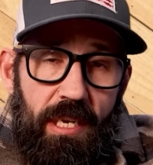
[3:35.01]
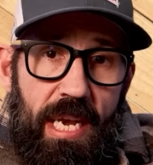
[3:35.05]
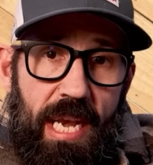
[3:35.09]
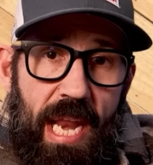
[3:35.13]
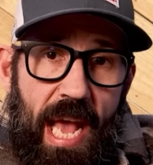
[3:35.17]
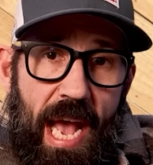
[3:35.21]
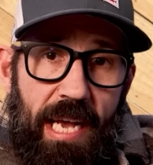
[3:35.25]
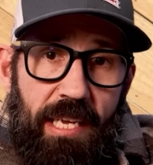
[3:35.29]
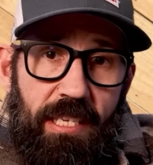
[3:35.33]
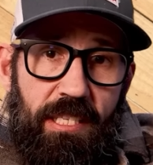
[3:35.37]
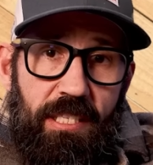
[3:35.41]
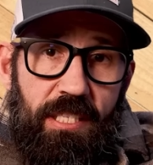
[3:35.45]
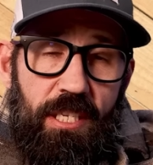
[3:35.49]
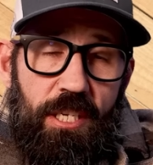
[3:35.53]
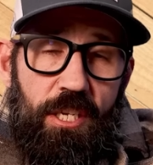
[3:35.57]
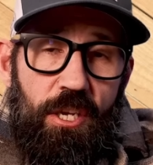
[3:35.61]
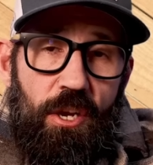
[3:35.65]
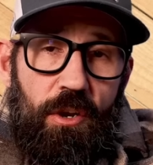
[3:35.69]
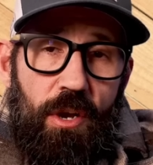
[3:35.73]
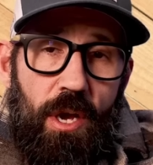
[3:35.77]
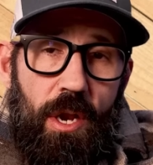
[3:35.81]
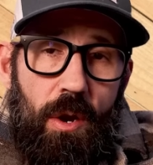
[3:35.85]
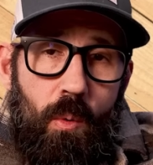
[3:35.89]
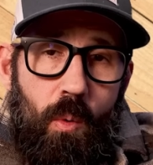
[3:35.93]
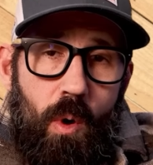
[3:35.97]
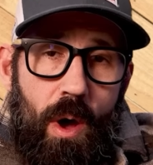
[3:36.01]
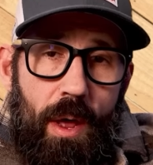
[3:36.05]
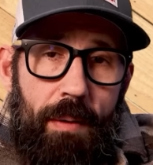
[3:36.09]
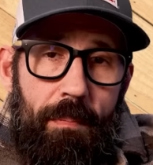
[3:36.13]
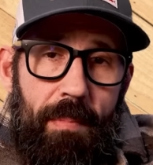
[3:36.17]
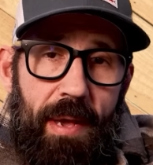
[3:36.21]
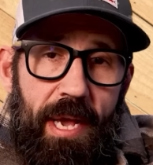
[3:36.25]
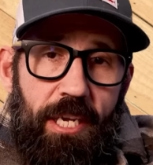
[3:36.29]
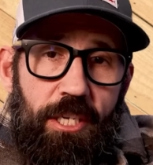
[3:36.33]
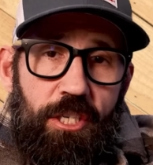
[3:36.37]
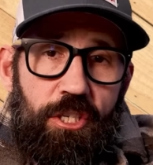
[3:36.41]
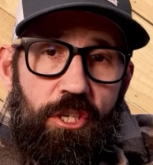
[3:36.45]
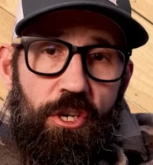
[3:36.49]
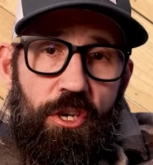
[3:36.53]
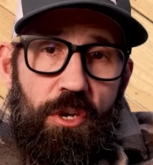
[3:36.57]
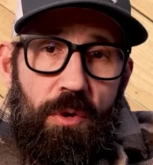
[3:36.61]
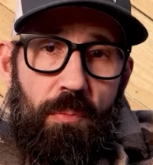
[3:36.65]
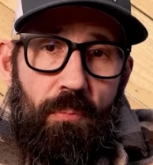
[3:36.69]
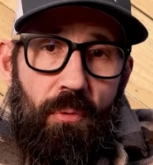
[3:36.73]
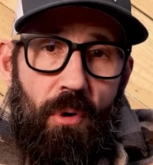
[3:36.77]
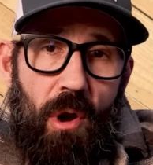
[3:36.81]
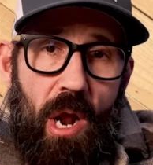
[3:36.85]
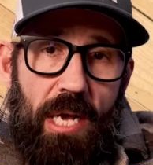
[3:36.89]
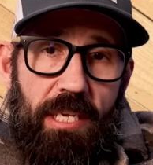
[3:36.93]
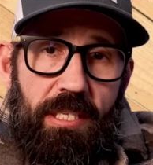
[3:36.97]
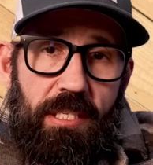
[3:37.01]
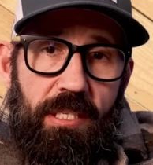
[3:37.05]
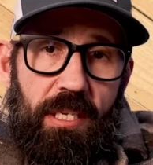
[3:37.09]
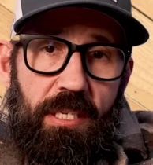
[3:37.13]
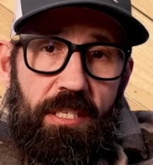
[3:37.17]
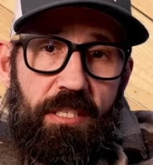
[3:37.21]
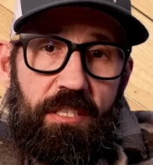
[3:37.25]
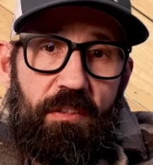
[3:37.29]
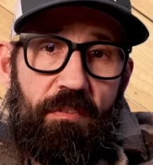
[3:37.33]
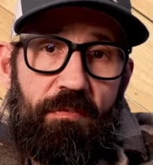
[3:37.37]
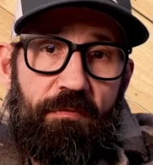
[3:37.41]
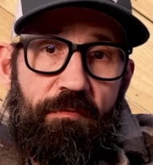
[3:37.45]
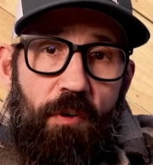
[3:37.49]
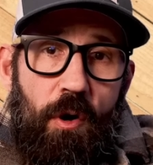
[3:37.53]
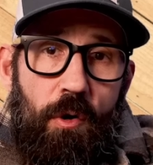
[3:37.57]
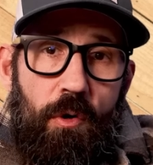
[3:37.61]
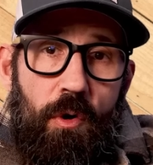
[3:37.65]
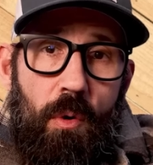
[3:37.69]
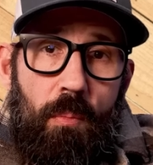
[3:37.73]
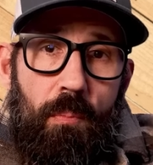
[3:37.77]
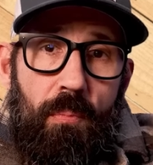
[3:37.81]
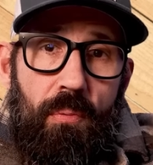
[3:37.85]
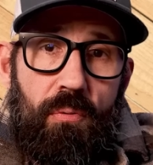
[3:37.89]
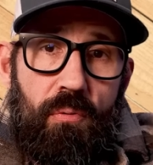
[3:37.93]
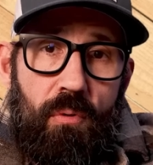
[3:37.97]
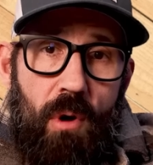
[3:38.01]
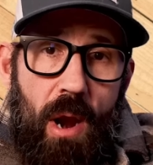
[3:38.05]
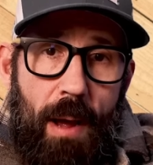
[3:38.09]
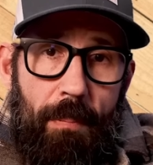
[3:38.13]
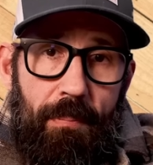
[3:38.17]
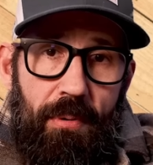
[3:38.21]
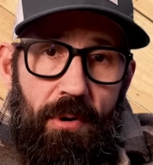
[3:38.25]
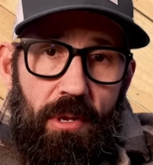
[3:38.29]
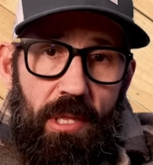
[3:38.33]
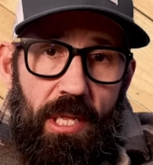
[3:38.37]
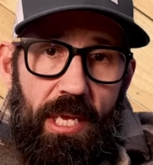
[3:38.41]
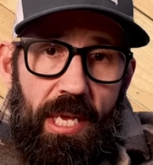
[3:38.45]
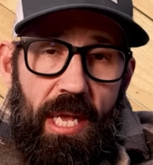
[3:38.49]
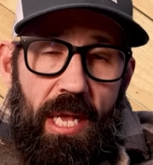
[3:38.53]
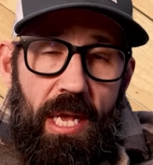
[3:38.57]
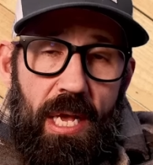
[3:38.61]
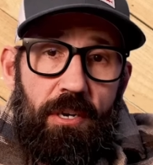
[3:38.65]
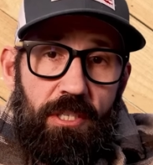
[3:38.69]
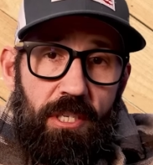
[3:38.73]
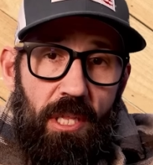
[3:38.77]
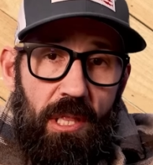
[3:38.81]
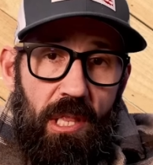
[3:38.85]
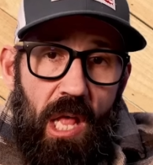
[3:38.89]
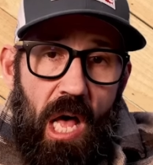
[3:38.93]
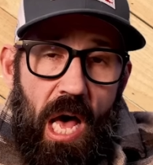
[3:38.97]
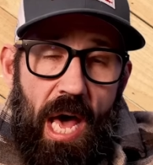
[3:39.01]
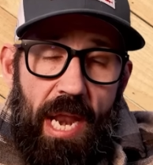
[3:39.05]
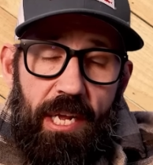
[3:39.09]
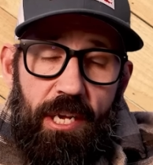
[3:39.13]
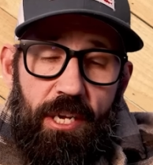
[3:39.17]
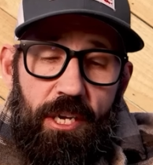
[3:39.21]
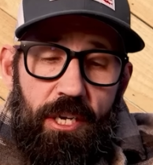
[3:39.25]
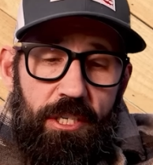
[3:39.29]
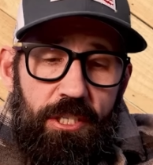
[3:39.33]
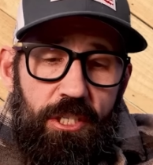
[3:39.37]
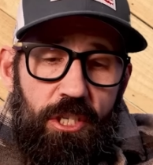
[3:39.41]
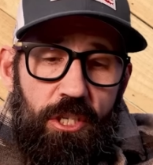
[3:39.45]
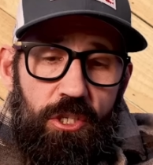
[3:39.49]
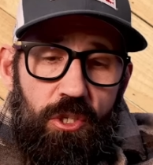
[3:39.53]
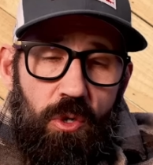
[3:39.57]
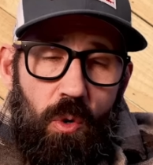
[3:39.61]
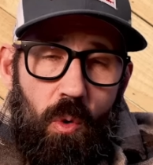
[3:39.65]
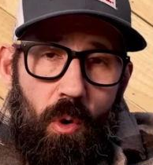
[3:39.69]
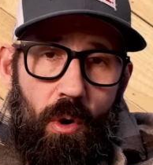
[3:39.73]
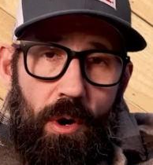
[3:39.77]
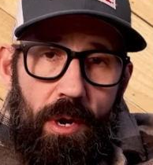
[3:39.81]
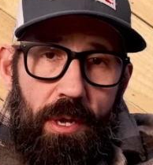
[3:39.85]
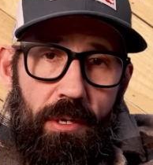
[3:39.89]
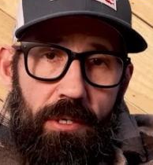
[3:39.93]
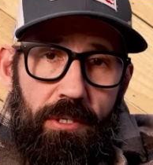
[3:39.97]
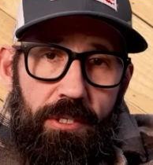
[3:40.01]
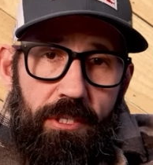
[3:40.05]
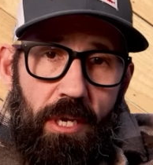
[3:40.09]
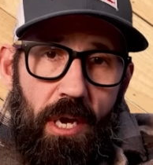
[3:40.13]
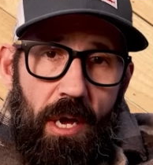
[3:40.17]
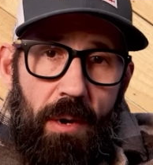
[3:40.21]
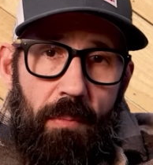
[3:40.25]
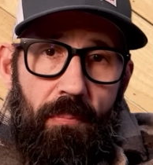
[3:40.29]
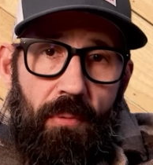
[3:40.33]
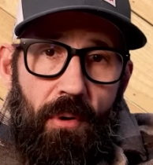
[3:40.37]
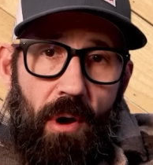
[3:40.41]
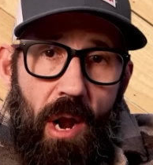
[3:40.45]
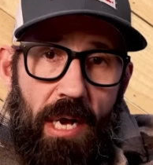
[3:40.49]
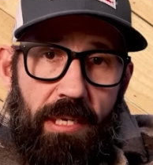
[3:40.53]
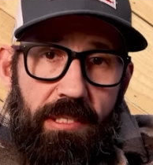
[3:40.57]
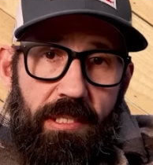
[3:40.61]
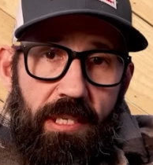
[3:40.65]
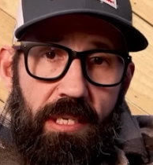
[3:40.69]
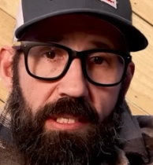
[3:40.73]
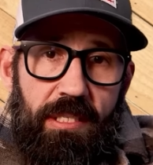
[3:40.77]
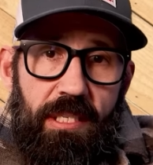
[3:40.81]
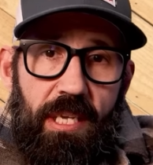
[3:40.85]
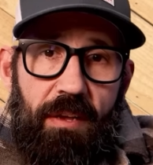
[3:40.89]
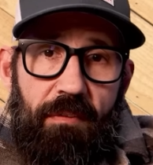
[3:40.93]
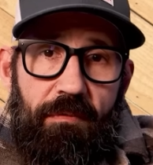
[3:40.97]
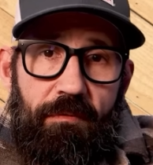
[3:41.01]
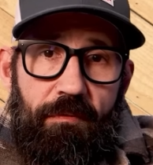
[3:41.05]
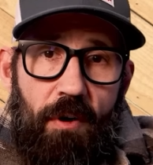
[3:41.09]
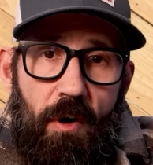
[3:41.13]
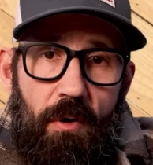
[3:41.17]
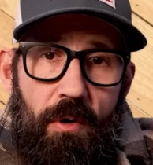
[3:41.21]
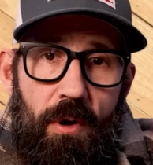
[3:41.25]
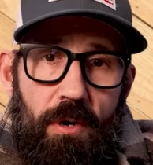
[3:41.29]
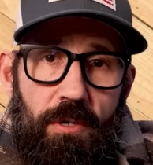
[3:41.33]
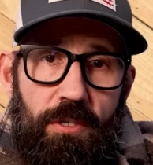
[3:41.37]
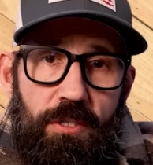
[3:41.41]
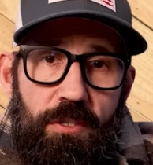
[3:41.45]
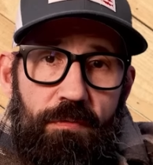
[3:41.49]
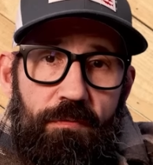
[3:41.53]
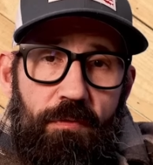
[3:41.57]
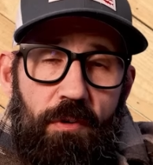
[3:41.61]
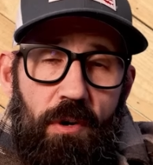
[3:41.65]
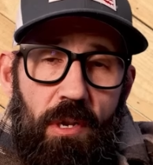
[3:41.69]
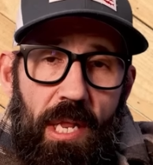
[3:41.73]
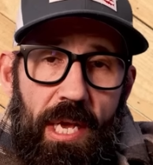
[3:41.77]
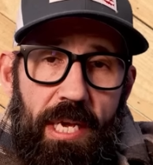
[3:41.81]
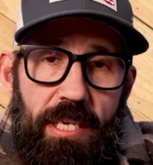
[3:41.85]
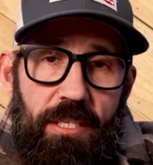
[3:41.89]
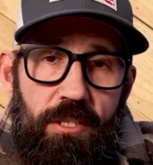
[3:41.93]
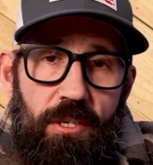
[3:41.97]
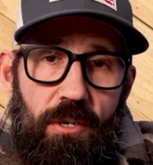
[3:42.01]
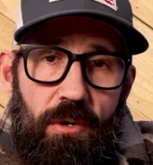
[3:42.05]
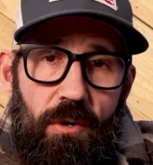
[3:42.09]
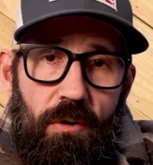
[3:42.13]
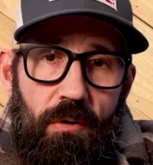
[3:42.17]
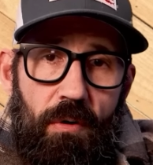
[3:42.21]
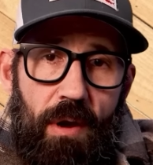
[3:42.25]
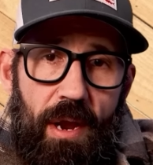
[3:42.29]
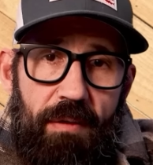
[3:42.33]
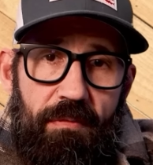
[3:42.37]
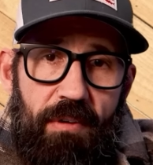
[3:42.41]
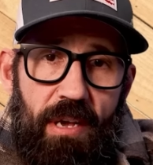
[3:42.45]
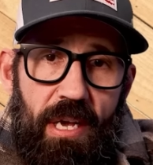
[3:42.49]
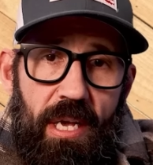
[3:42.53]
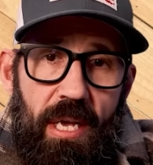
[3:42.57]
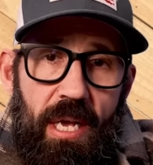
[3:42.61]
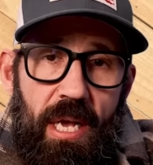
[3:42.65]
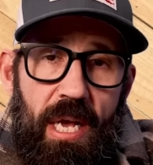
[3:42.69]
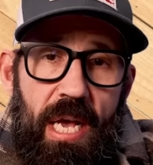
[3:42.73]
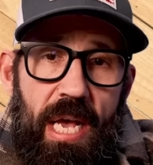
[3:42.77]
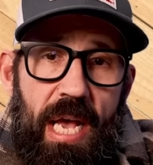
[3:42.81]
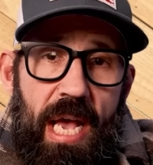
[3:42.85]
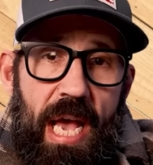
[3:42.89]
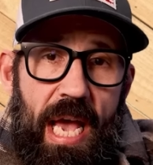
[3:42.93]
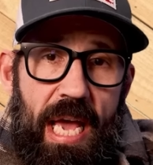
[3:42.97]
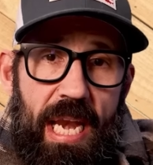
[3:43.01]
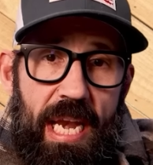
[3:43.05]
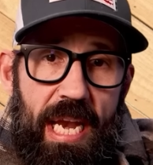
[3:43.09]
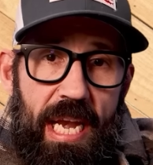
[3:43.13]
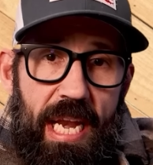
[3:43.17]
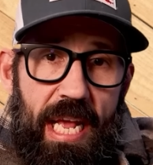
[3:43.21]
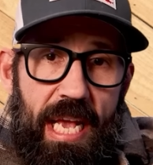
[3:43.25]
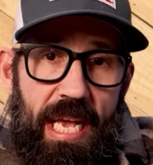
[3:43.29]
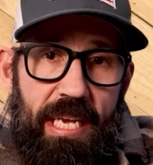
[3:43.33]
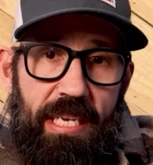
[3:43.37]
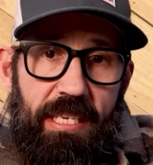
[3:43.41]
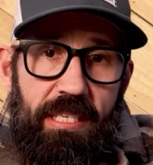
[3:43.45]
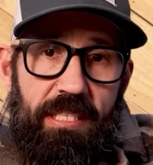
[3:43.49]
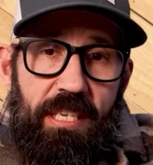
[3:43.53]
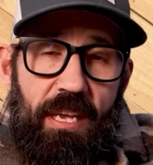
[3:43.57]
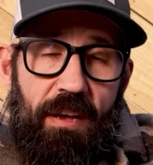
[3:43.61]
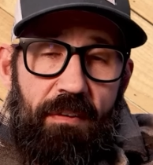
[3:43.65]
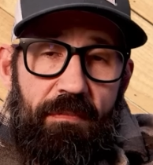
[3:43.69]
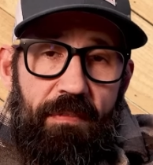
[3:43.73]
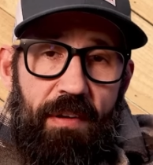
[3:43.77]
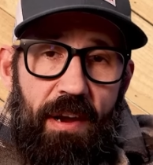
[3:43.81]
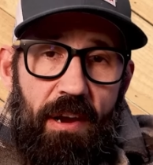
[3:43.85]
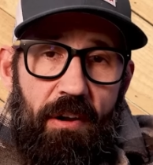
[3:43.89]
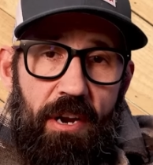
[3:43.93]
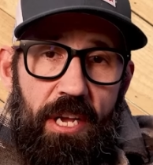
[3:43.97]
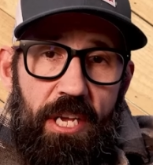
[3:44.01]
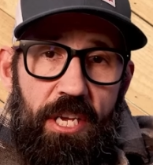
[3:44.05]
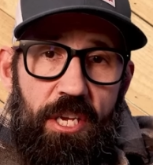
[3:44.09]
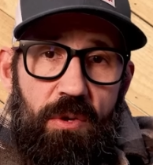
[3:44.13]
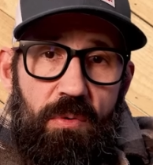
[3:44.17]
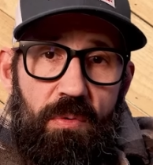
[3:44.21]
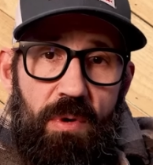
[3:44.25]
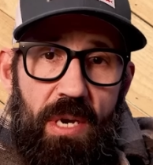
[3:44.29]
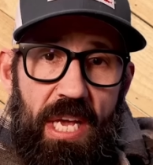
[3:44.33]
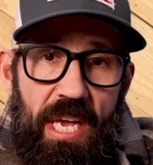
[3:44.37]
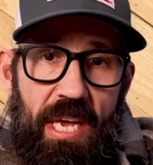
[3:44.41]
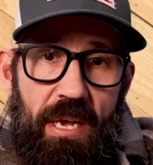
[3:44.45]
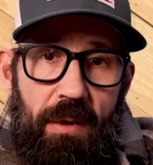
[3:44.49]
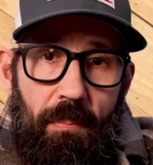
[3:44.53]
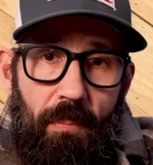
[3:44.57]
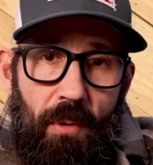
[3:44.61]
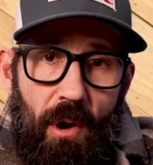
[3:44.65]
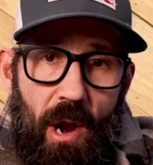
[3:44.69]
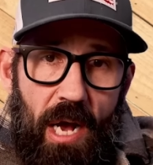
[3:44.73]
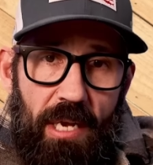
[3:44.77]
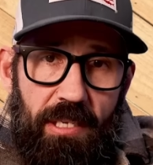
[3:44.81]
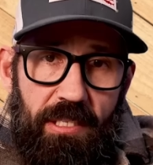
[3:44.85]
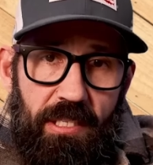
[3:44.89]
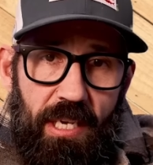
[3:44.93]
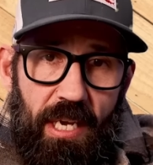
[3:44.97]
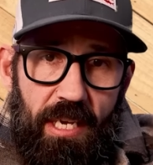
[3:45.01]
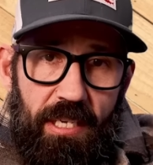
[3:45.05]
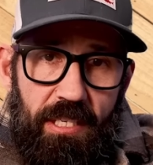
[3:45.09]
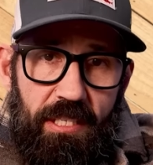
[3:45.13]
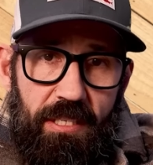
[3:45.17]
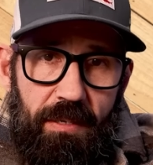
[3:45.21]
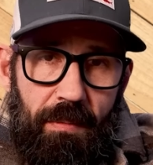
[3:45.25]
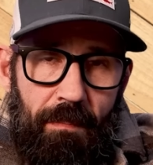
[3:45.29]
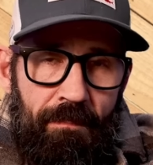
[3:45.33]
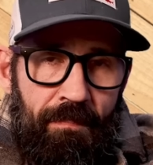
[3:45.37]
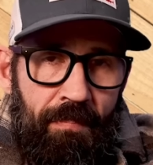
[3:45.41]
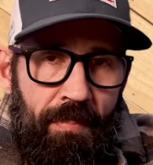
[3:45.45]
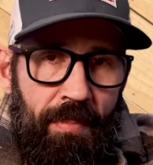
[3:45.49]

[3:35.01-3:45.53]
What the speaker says: Next, you're going to want to make sure you process the photo properly. There's a lot of good tutorials on processing photos for laser engraving, and it is a very unique process.